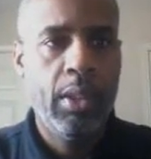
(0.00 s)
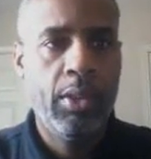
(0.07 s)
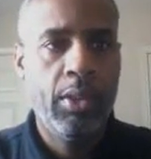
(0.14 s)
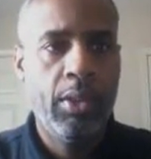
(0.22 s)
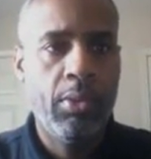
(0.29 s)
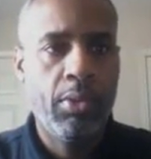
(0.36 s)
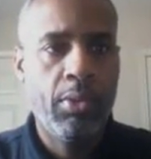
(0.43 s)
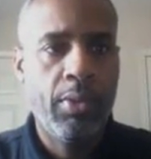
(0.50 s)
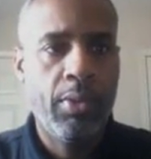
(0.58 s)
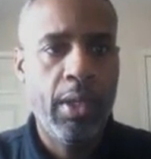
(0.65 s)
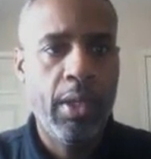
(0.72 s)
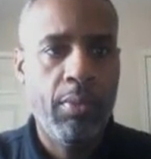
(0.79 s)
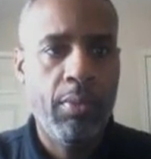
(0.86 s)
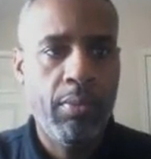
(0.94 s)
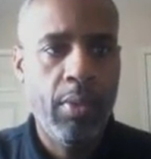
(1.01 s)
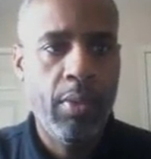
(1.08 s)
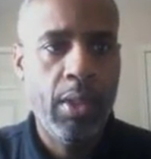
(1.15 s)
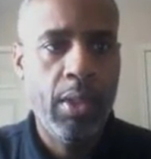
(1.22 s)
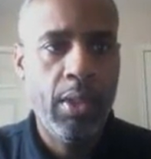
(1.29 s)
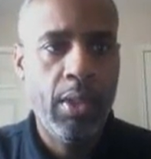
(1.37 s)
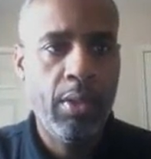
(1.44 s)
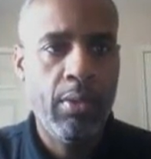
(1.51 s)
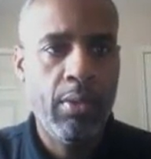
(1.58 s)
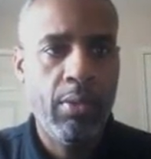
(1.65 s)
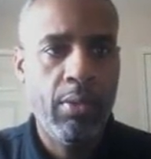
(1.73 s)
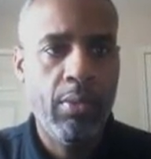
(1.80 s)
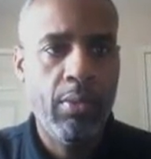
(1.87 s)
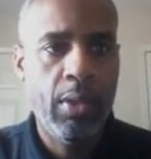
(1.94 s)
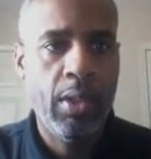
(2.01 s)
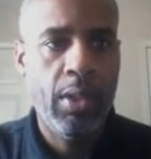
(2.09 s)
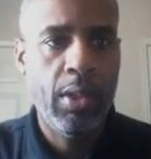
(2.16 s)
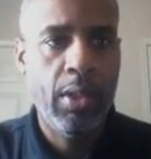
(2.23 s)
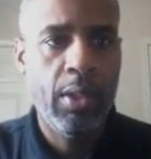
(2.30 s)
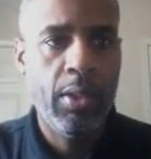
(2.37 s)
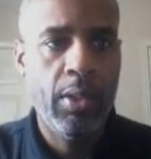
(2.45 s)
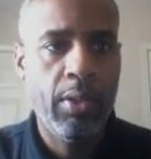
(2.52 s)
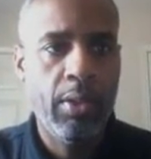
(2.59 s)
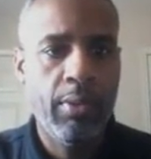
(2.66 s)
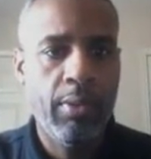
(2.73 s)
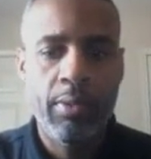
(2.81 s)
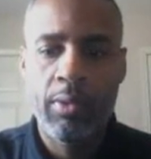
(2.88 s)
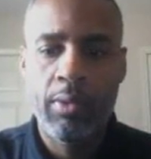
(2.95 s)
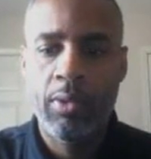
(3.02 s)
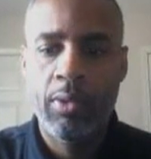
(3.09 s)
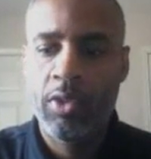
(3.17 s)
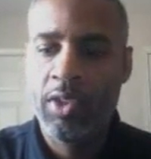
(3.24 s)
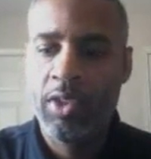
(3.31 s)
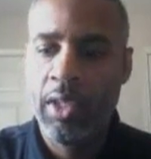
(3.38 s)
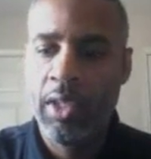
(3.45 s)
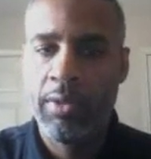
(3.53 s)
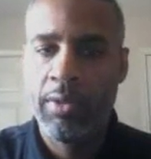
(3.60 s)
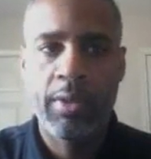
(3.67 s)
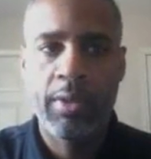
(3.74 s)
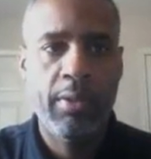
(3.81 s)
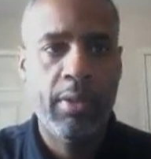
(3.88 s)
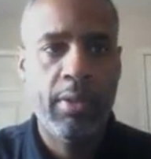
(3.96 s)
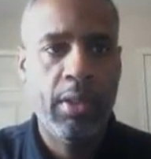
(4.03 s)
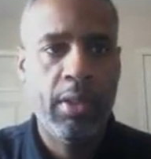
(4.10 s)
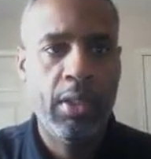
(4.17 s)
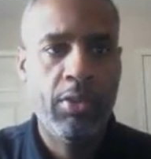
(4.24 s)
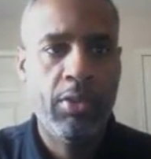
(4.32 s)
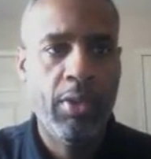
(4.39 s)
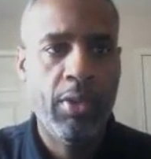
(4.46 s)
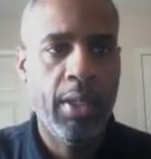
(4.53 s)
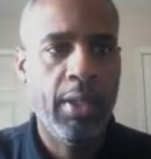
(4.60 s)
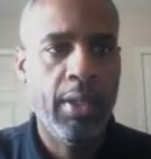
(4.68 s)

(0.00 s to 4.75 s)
Let's do 38117. Let's try.